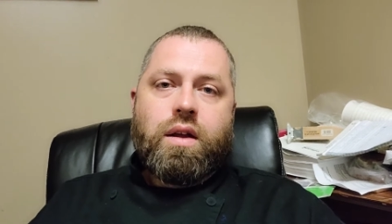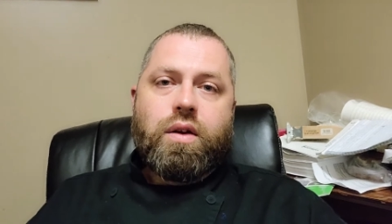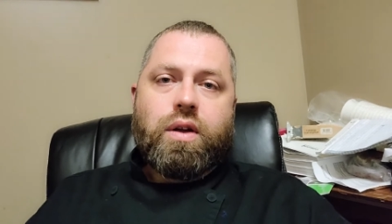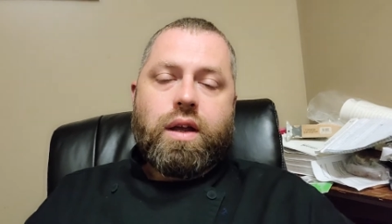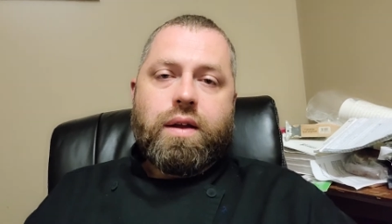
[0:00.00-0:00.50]

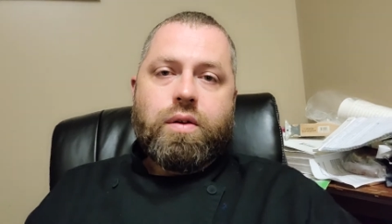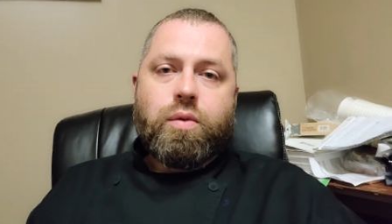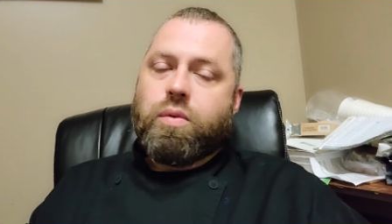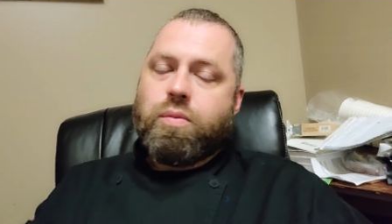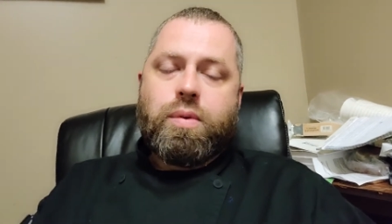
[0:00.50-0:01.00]
Okay,
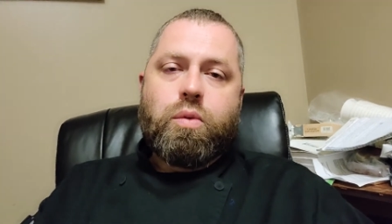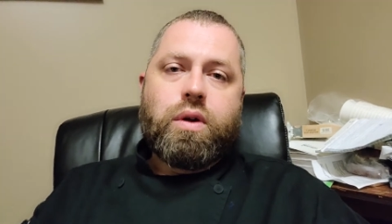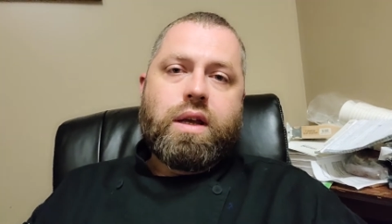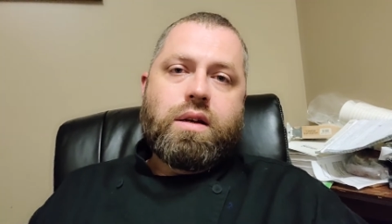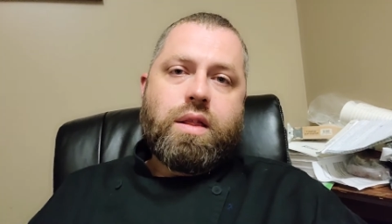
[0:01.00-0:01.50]
but we'll
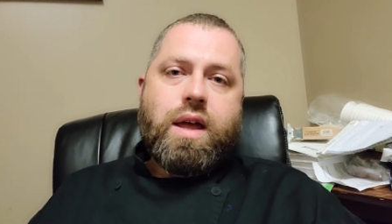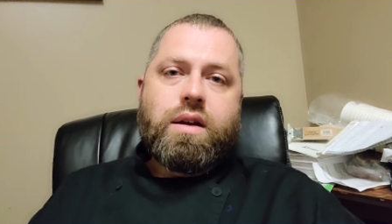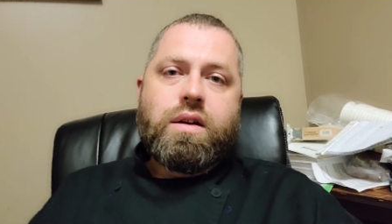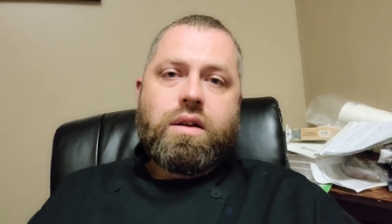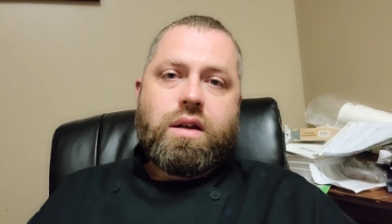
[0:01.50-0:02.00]
get into that
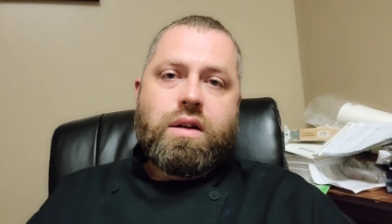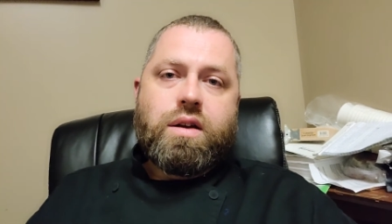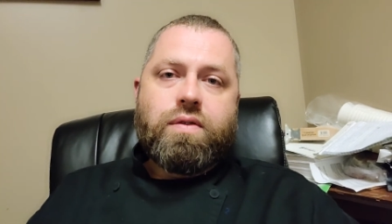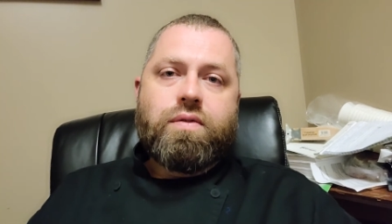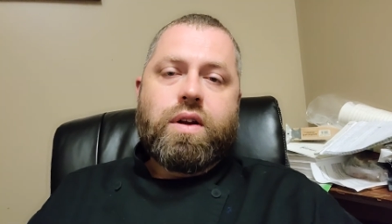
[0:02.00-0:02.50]
in, in a
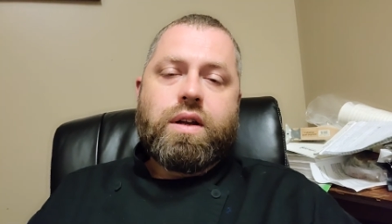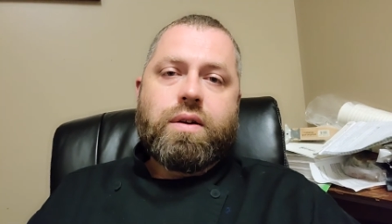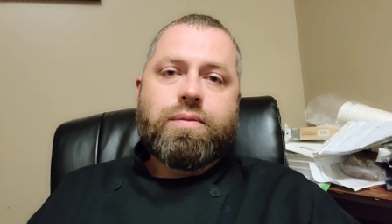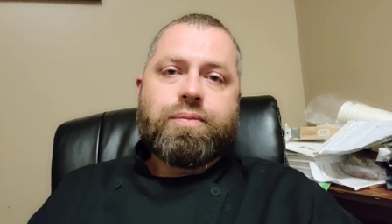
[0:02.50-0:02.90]
different video.